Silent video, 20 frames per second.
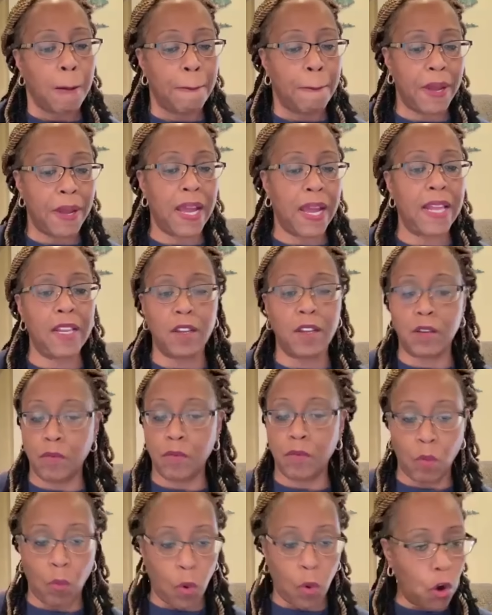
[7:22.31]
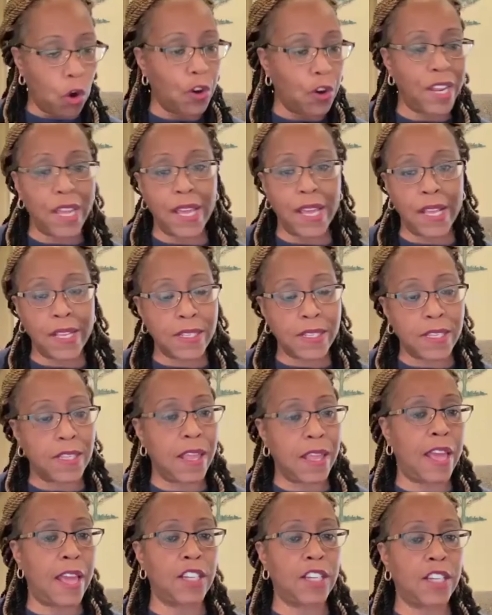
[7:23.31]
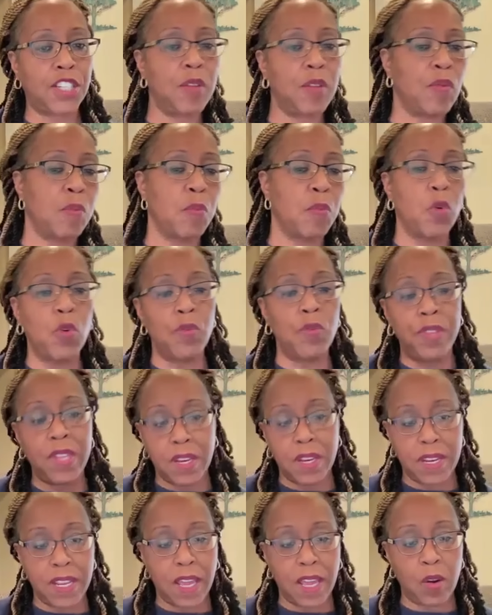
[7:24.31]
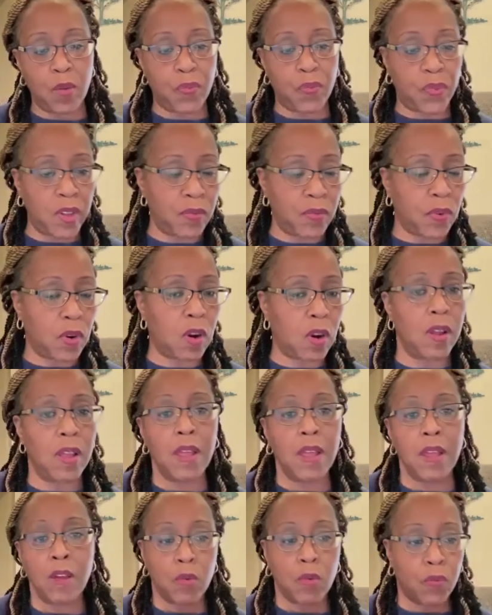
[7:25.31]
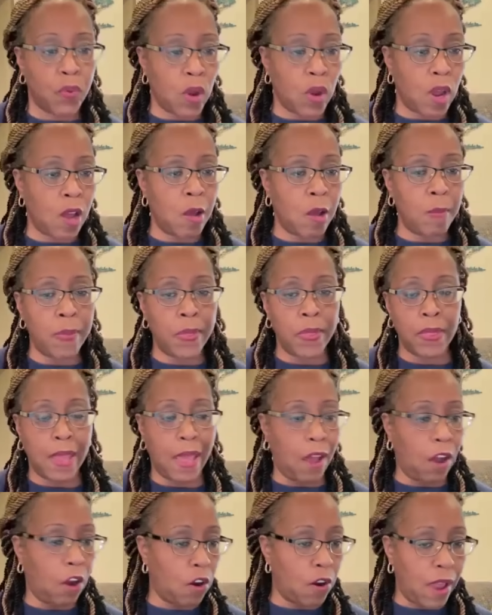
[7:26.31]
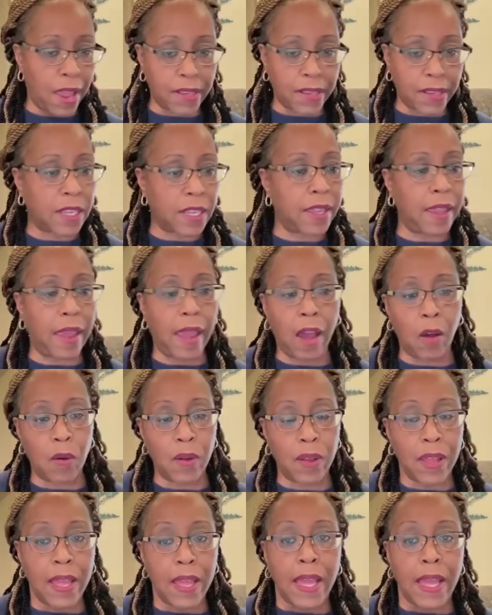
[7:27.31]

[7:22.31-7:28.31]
but word is that she removed the Indiana Fever from her ex account.